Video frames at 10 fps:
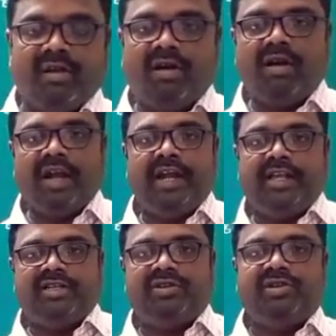
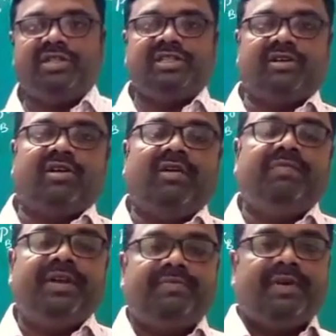non-ideal solutions are of
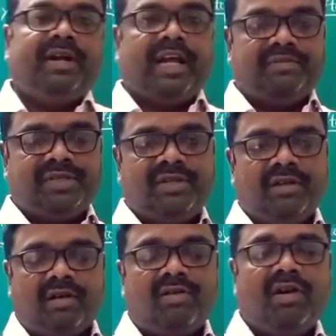different types.
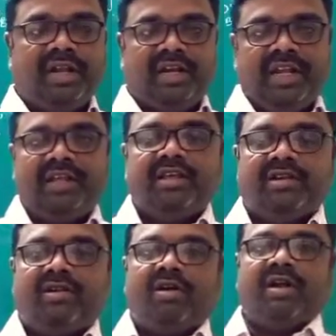Accordingly,
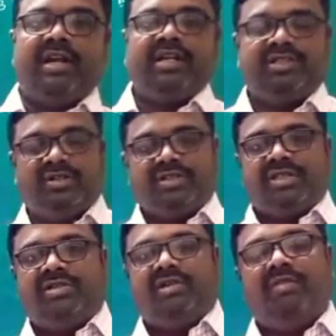non-ideal
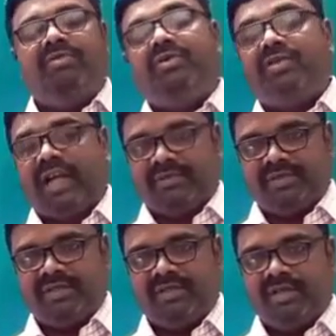solutions are of two types.